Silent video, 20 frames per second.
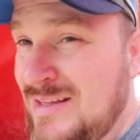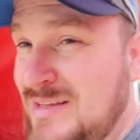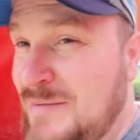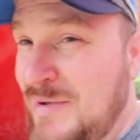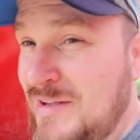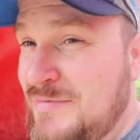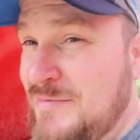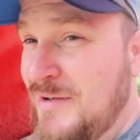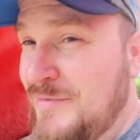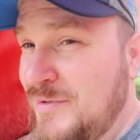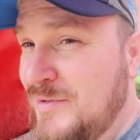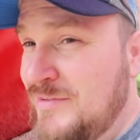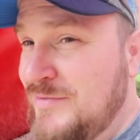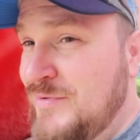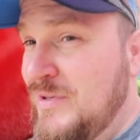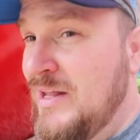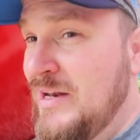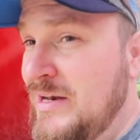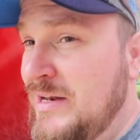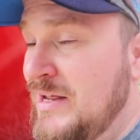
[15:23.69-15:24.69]
baseball field's
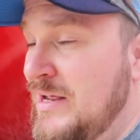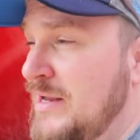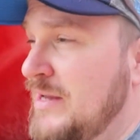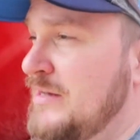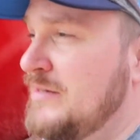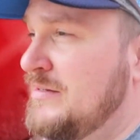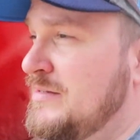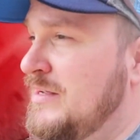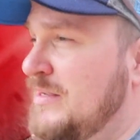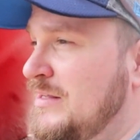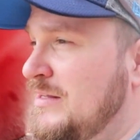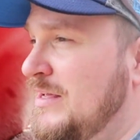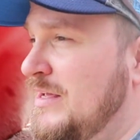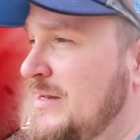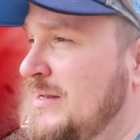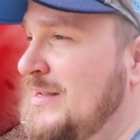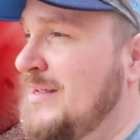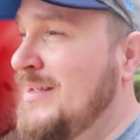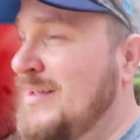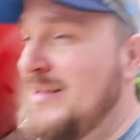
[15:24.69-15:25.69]
flooded. I hate to tell you
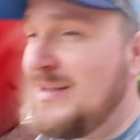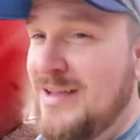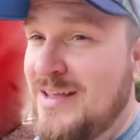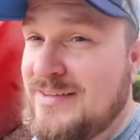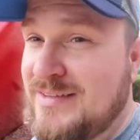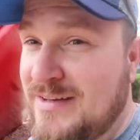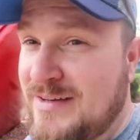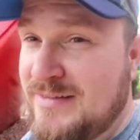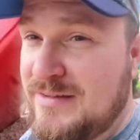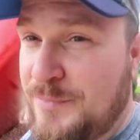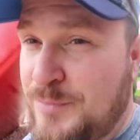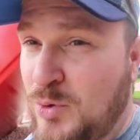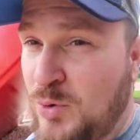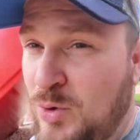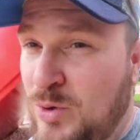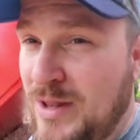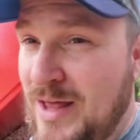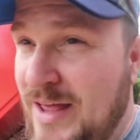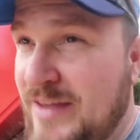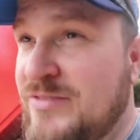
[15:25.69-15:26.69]
that because it is a
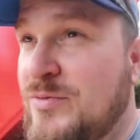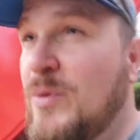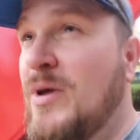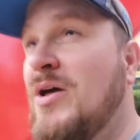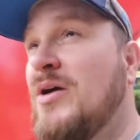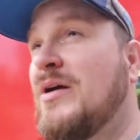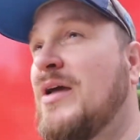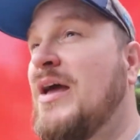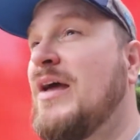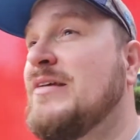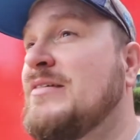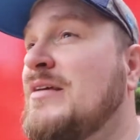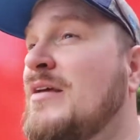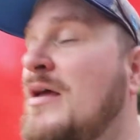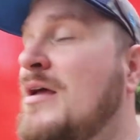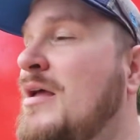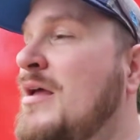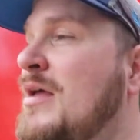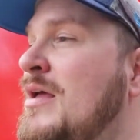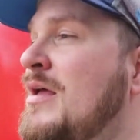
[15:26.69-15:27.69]
pool as well, guys.
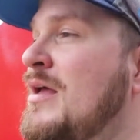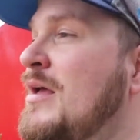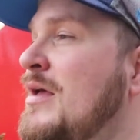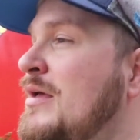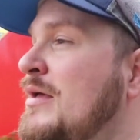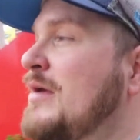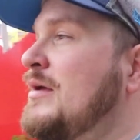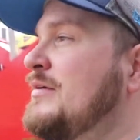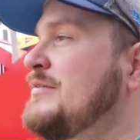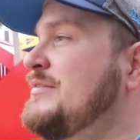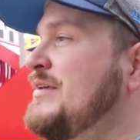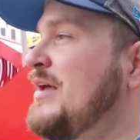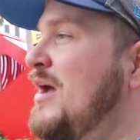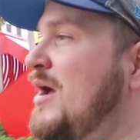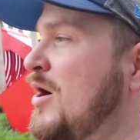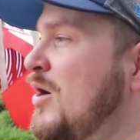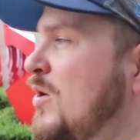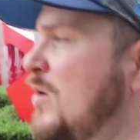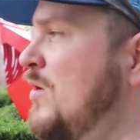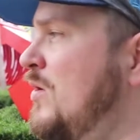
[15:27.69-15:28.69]

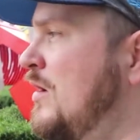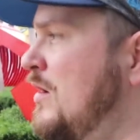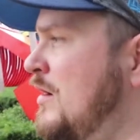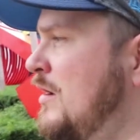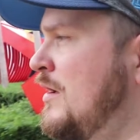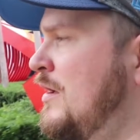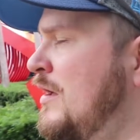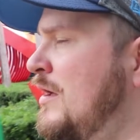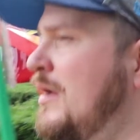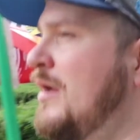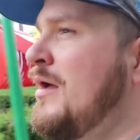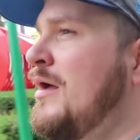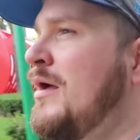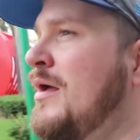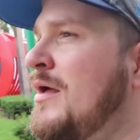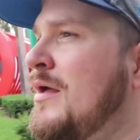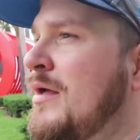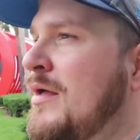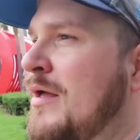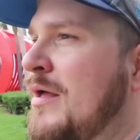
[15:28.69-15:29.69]
So,
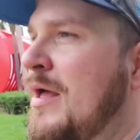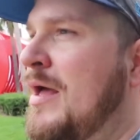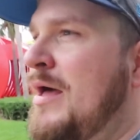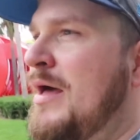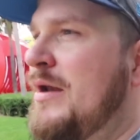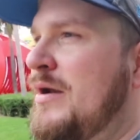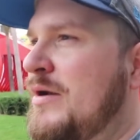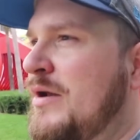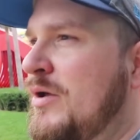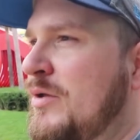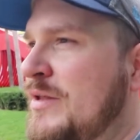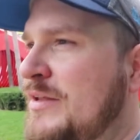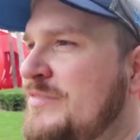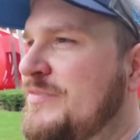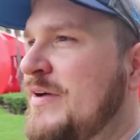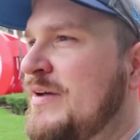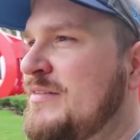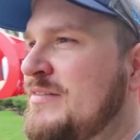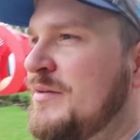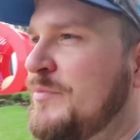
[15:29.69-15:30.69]
I don't know. Let's
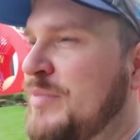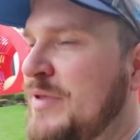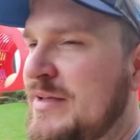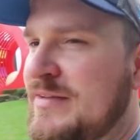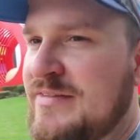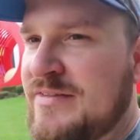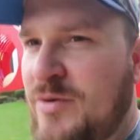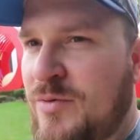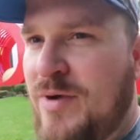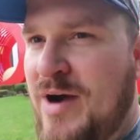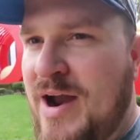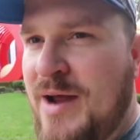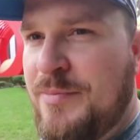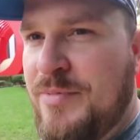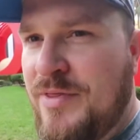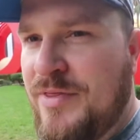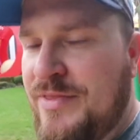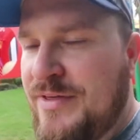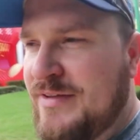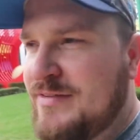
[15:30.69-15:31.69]
find some place to wrap
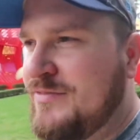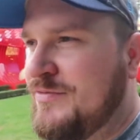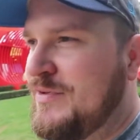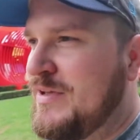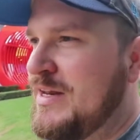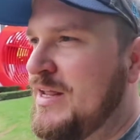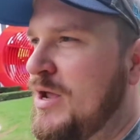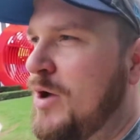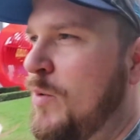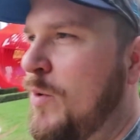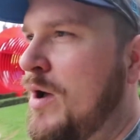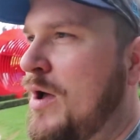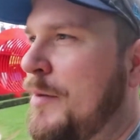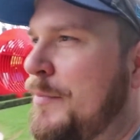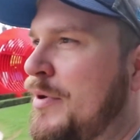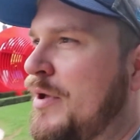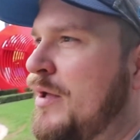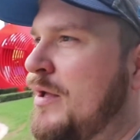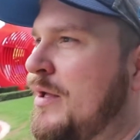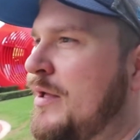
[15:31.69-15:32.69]
this video
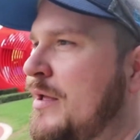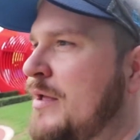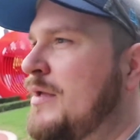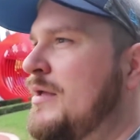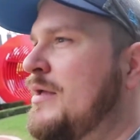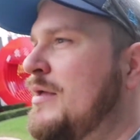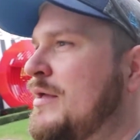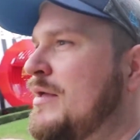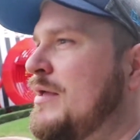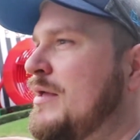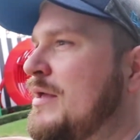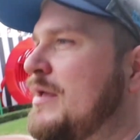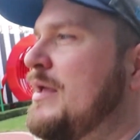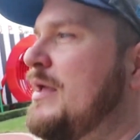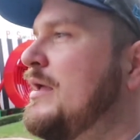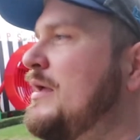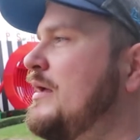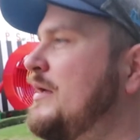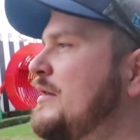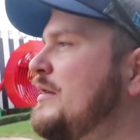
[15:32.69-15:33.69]
up
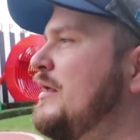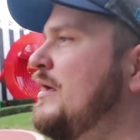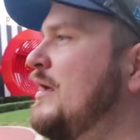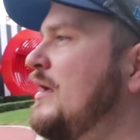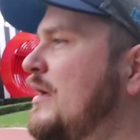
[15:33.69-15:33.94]
and